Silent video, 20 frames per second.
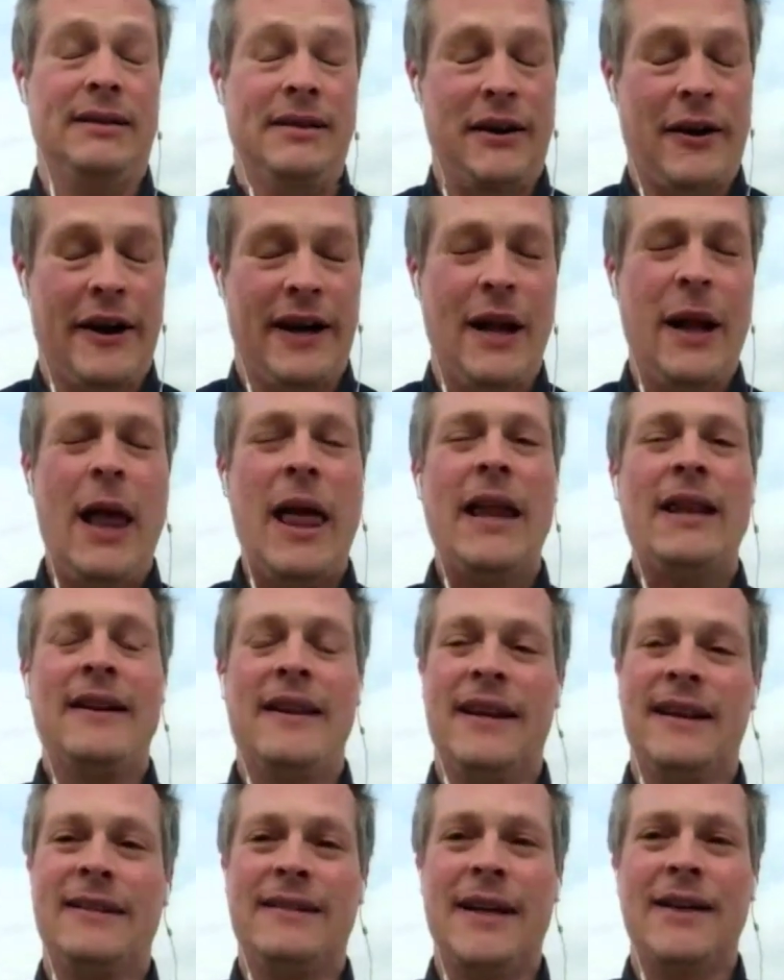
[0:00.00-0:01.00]
sorry, to the
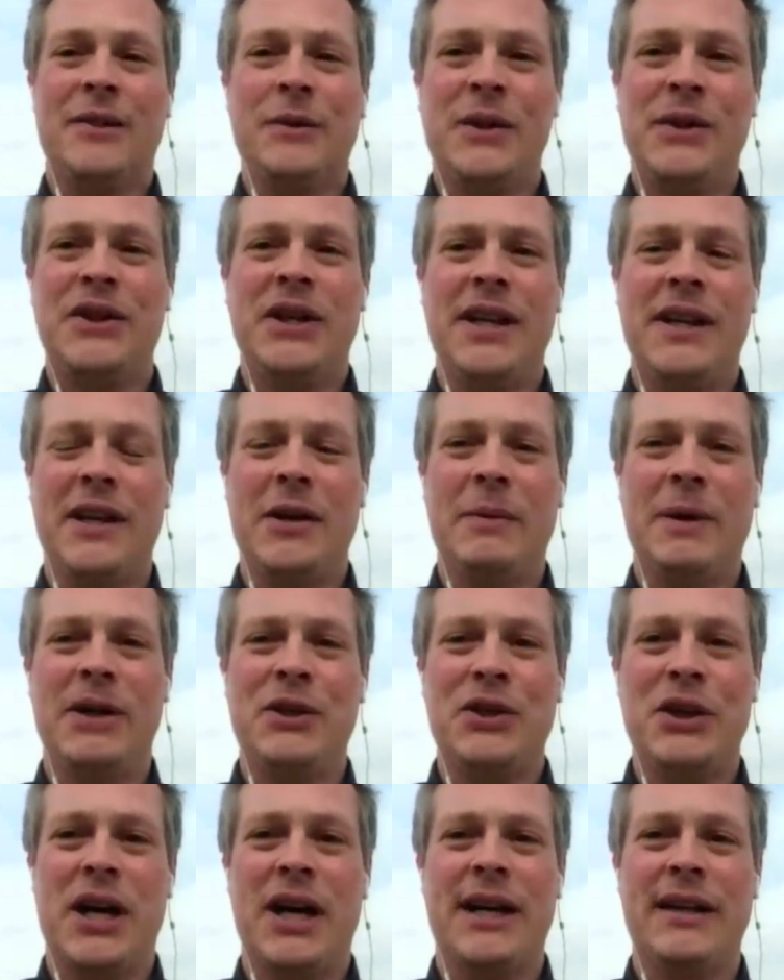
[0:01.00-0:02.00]
extent to which anything about
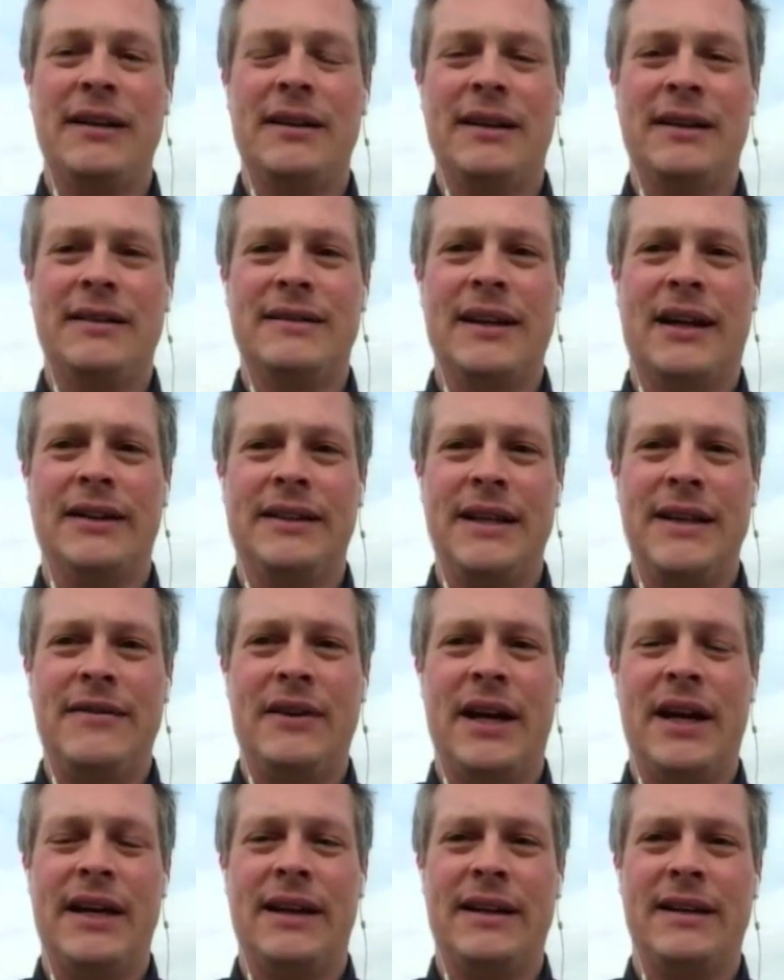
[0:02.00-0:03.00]
John
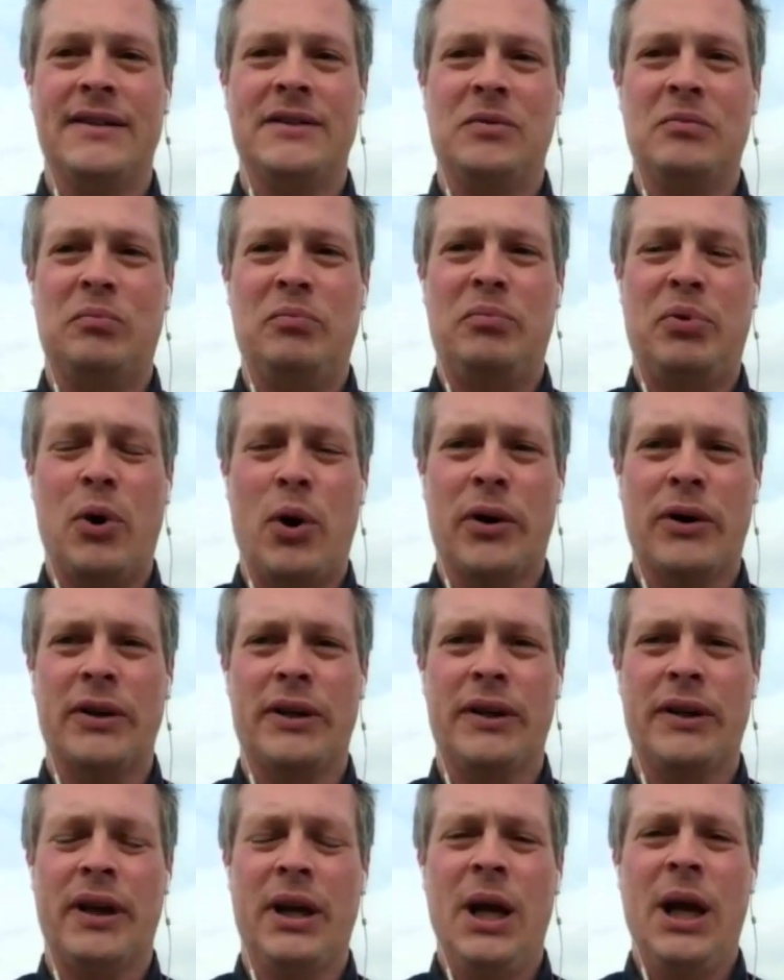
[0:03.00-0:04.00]
Saldive is
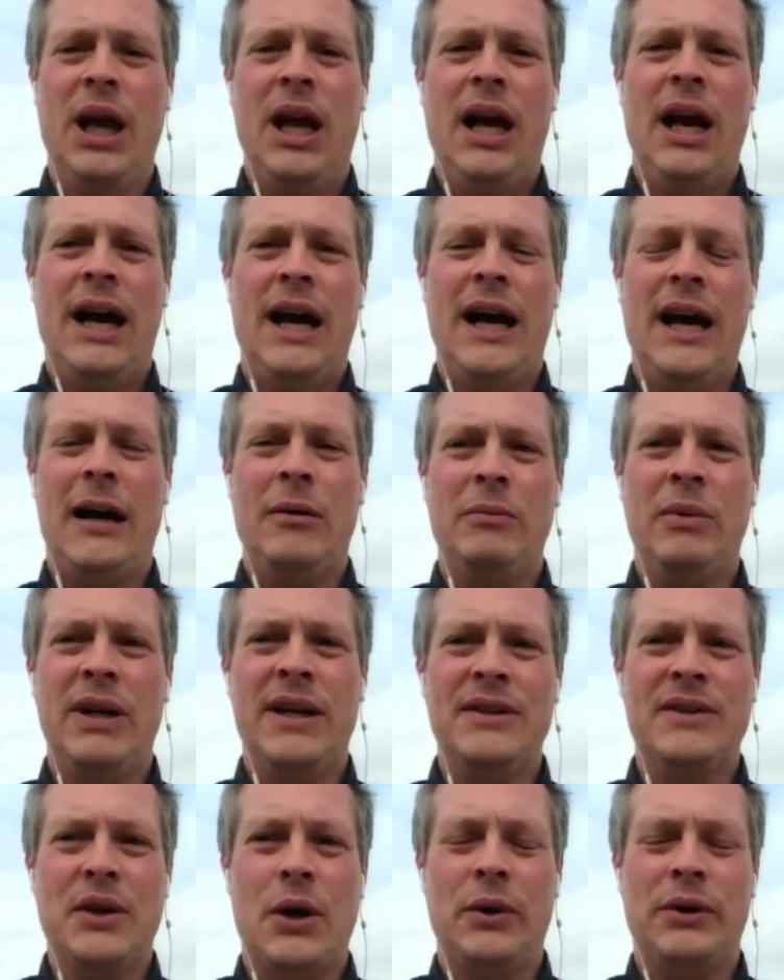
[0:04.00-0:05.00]
important um,
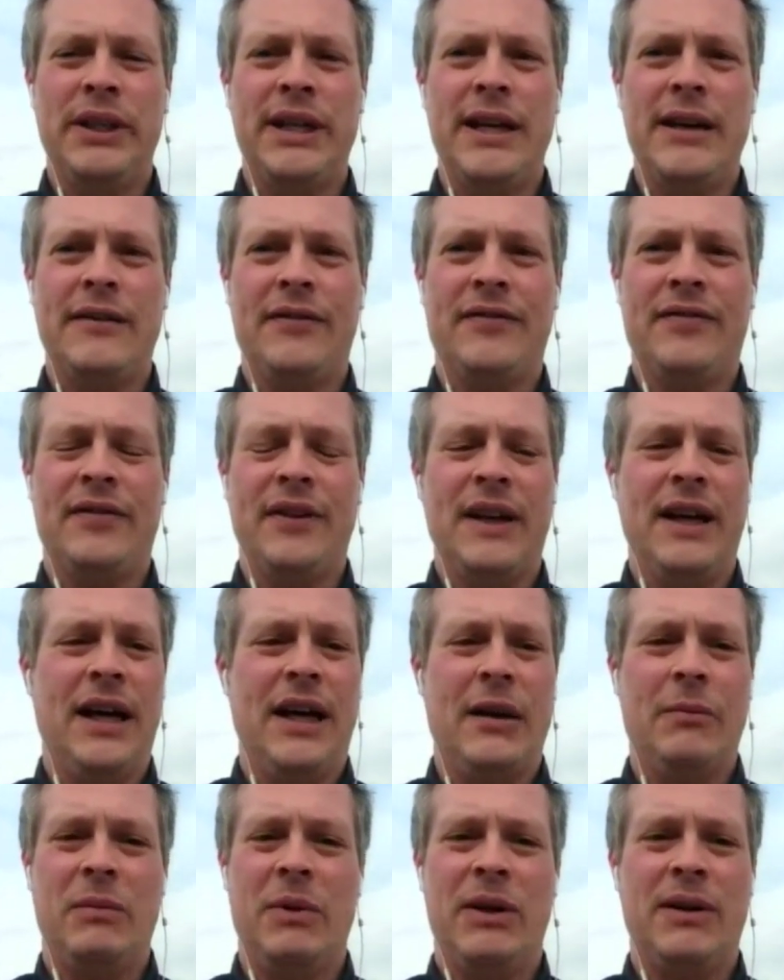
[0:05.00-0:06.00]
is only if
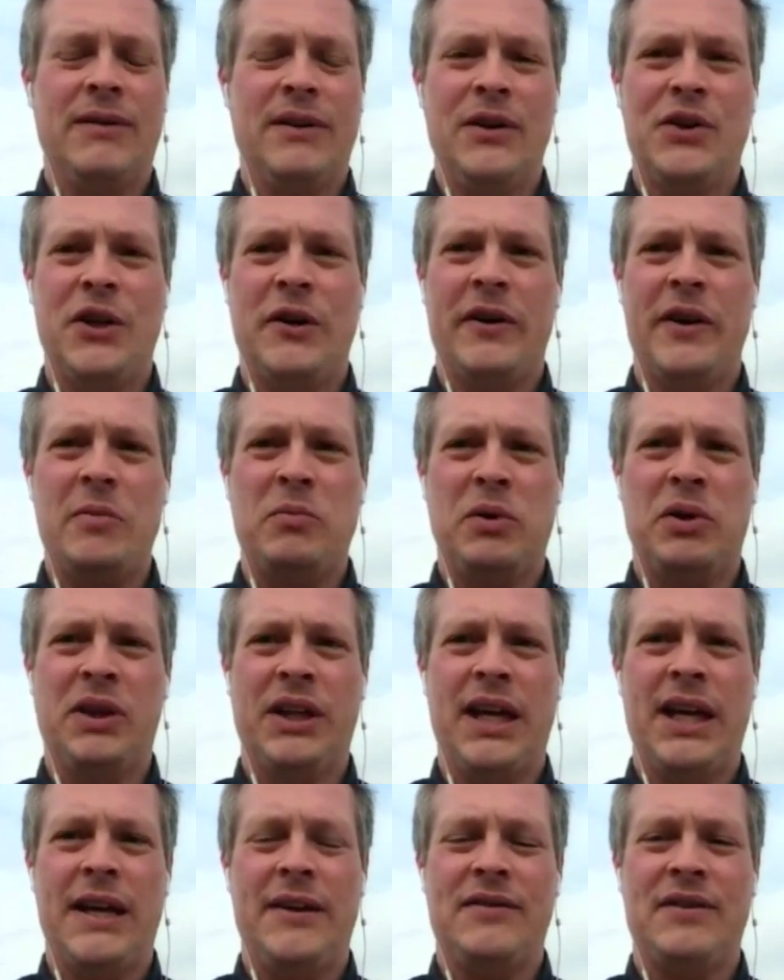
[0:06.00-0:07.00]
um, the jury
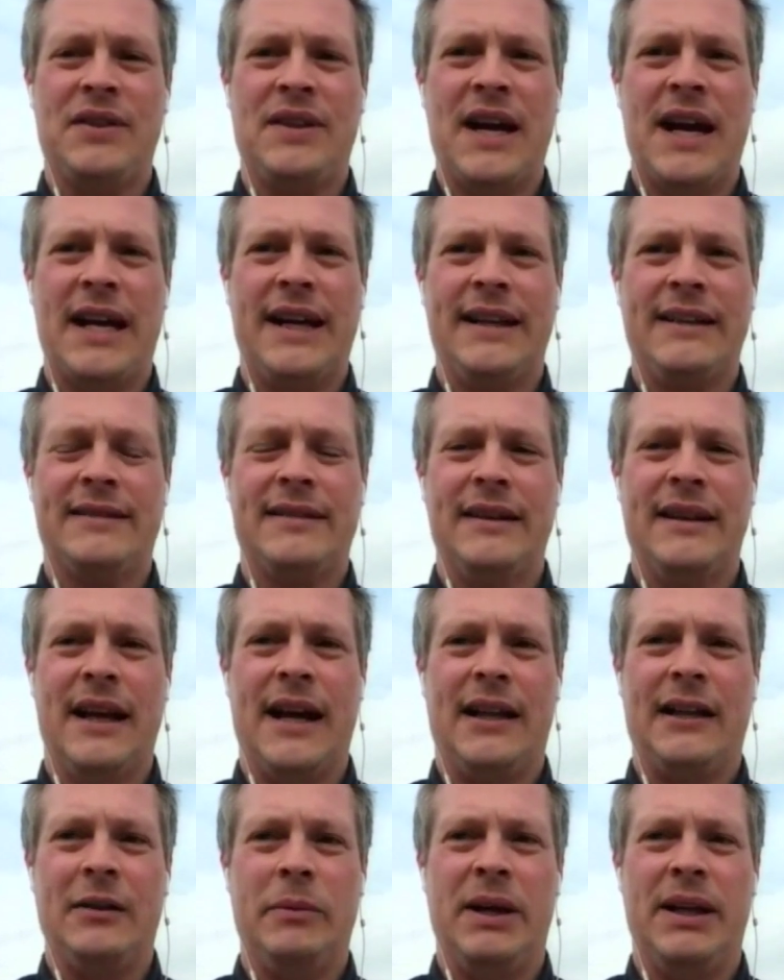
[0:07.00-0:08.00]
believes that it's an
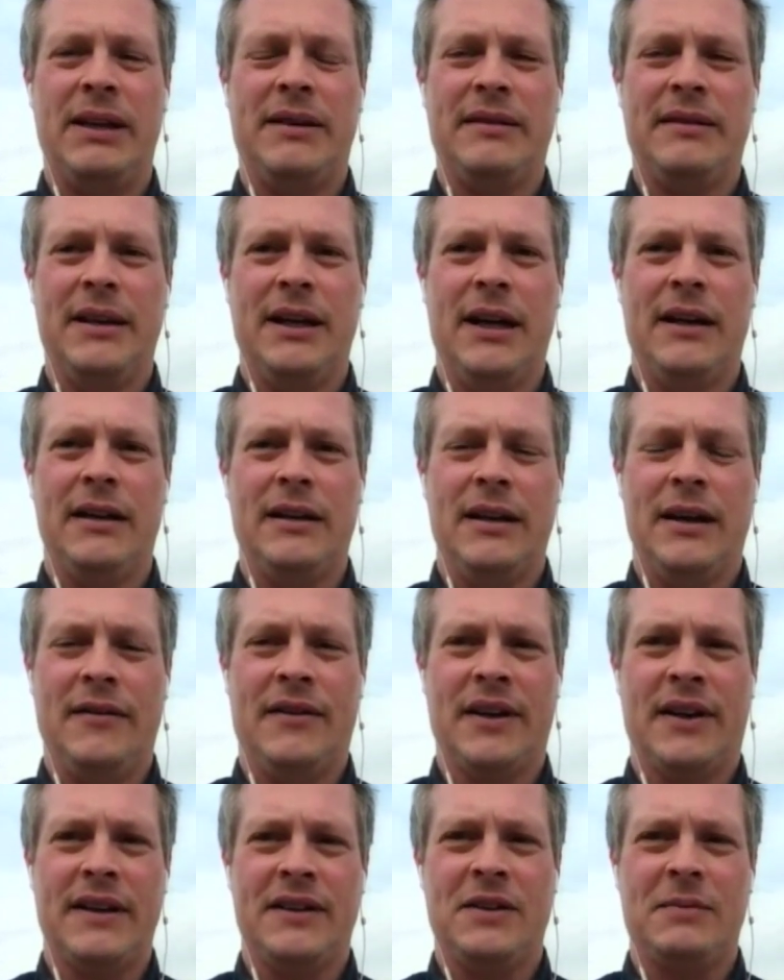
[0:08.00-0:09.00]
element uh, of
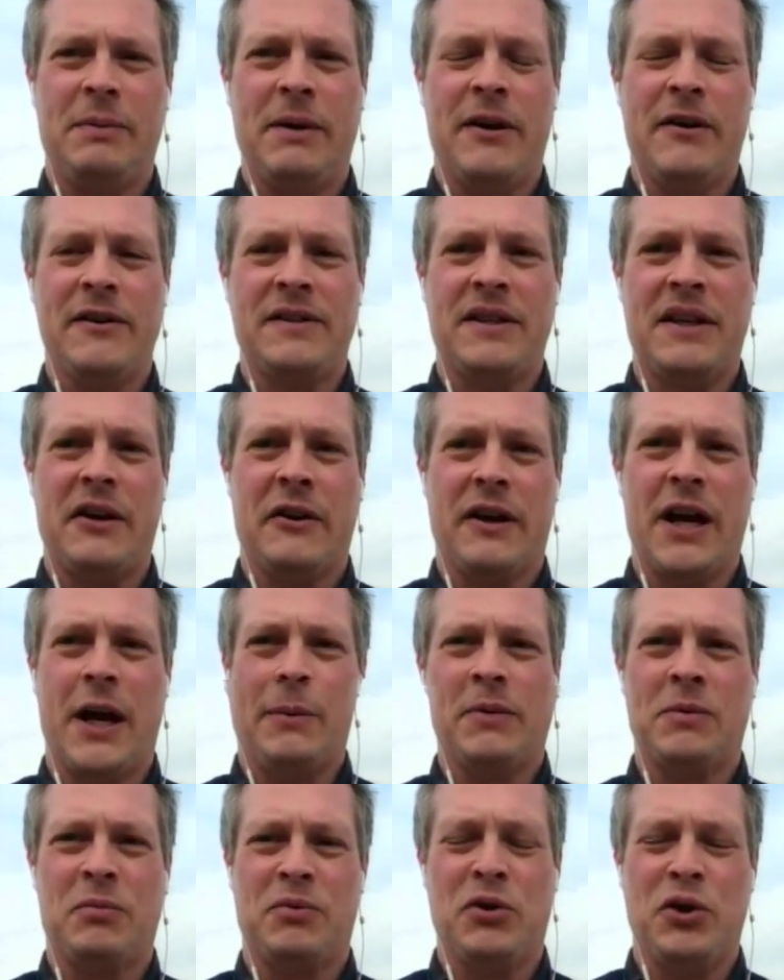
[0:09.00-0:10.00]
the conspiracy or
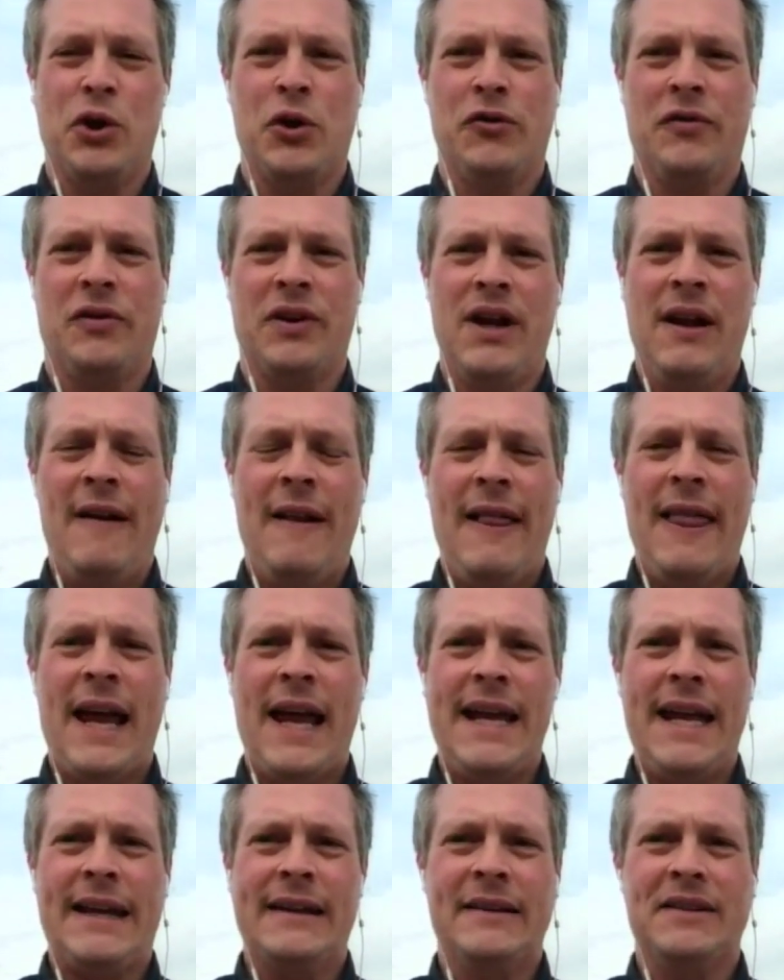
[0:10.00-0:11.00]
helps prove
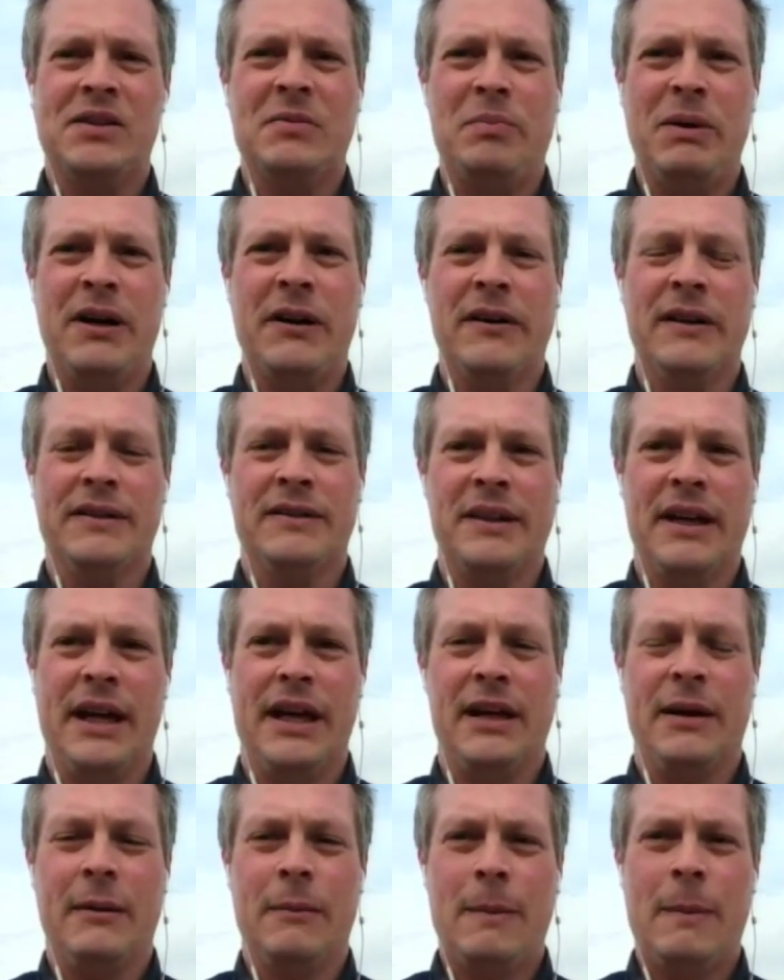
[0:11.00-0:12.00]
a conspiracy.